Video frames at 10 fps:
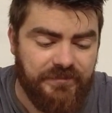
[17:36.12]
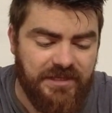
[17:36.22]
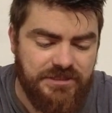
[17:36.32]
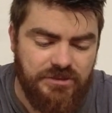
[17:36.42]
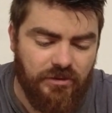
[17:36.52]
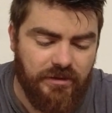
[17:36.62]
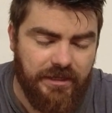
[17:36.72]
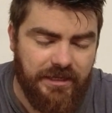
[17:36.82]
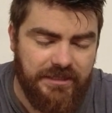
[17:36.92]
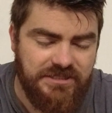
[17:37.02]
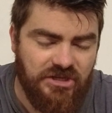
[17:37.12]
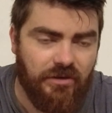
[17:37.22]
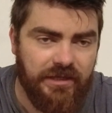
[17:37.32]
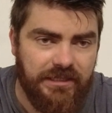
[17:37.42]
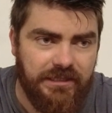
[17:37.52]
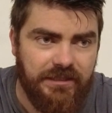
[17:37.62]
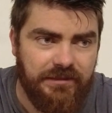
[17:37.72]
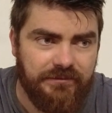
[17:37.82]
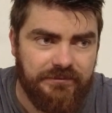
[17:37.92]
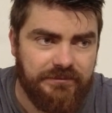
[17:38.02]
It's not
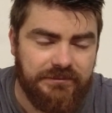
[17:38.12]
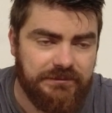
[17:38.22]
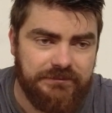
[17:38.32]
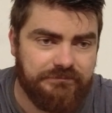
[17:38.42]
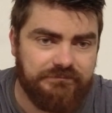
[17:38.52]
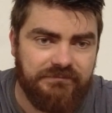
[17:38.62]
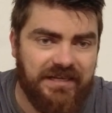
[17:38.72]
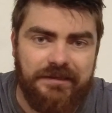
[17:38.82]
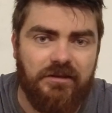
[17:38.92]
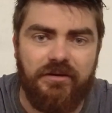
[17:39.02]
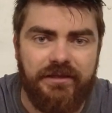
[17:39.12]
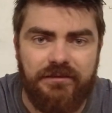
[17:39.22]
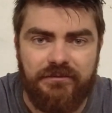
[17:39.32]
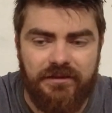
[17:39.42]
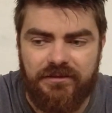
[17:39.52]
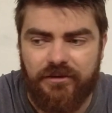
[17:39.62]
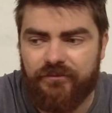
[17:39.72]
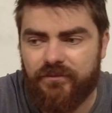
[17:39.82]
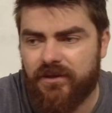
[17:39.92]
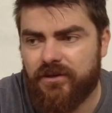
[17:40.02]
entirely in line.
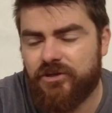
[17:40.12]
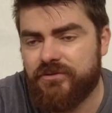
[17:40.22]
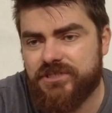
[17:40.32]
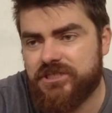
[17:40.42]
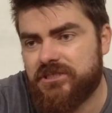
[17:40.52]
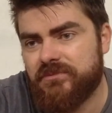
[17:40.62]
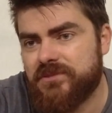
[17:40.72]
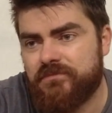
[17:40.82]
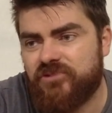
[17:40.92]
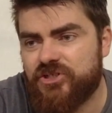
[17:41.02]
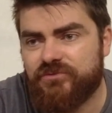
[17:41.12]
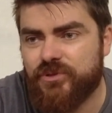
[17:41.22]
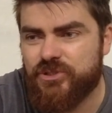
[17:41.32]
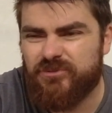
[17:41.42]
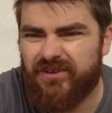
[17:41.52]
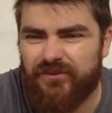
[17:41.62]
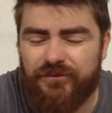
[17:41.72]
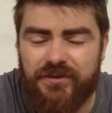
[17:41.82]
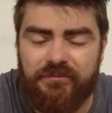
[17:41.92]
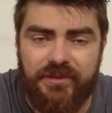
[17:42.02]
A cooling system that's pressurized to about
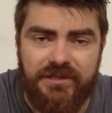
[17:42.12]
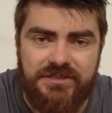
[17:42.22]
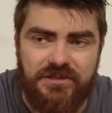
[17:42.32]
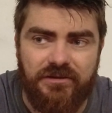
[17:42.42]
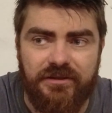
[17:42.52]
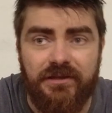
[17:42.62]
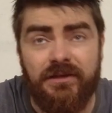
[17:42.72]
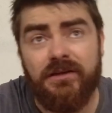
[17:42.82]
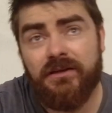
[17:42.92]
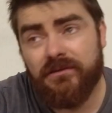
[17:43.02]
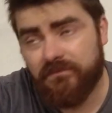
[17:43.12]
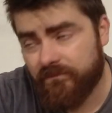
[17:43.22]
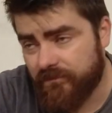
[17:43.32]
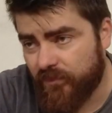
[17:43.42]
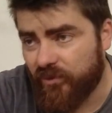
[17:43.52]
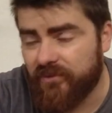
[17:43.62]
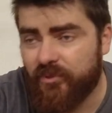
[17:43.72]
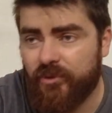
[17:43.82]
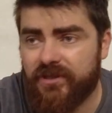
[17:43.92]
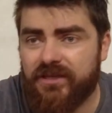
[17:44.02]
15 psi,
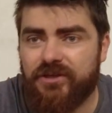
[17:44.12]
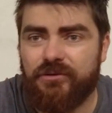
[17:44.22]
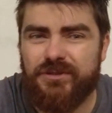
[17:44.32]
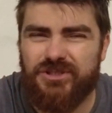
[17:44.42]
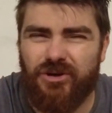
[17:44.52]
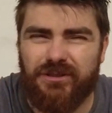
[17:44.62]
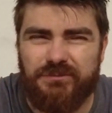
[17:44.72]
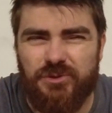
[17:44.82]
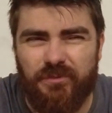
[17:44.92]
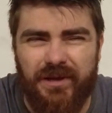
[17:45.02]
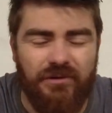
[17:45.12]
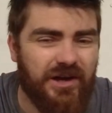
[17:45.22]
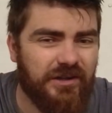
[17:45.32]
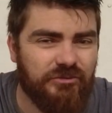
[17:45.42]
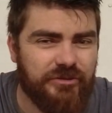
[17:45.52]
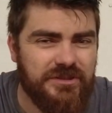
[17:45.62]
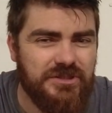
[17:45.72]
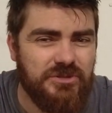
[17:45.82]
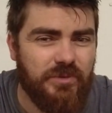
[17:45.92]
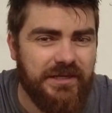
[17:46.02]
boiling point of that coolant's gone up to about
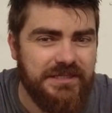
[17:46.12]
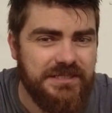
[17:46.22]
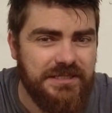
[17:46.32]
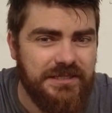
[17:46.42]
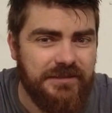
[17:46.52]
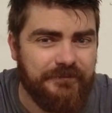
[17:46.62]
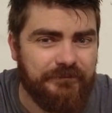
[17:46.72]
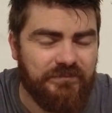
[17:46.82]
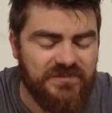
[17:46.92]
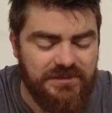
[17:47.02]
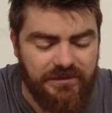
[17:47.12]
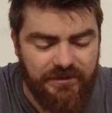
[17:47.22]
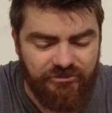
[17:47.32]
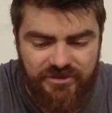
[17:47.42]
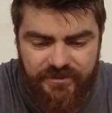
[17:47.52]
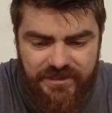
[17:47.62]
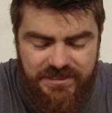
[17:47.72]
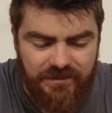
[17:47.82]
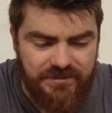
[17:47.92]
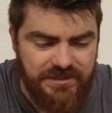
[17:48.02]
120 C, 120
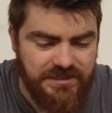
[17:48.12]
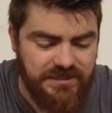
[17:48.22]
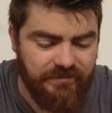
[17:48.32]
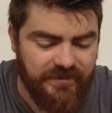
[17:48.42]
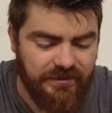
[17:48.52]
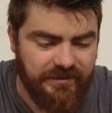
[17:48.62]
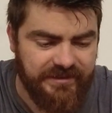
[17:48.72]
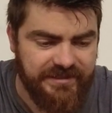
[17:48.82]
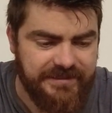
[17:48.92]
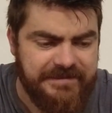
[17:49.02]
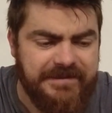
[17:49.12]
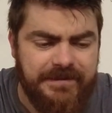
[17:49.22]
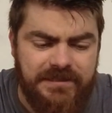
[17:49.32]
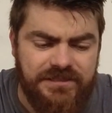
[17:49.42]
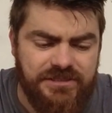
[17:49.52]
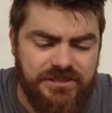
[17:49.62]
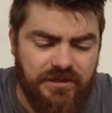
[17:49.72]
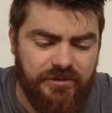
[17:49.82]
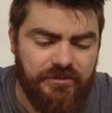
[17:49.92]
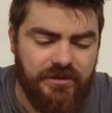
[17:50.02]
Celsius, something like that.
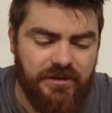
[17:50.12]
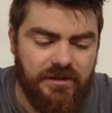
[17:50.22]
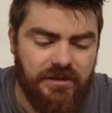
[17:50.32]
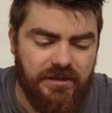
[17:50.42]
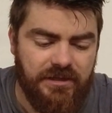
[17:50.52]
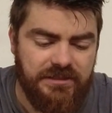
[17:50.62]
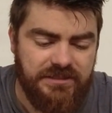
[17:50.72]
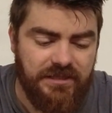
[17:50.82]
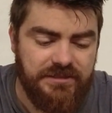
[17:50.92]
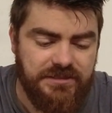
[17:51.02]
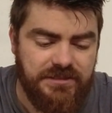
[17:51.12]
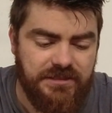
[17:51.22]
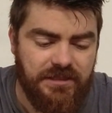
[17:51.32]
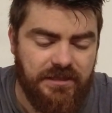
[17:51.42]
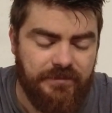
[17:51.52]
So it does.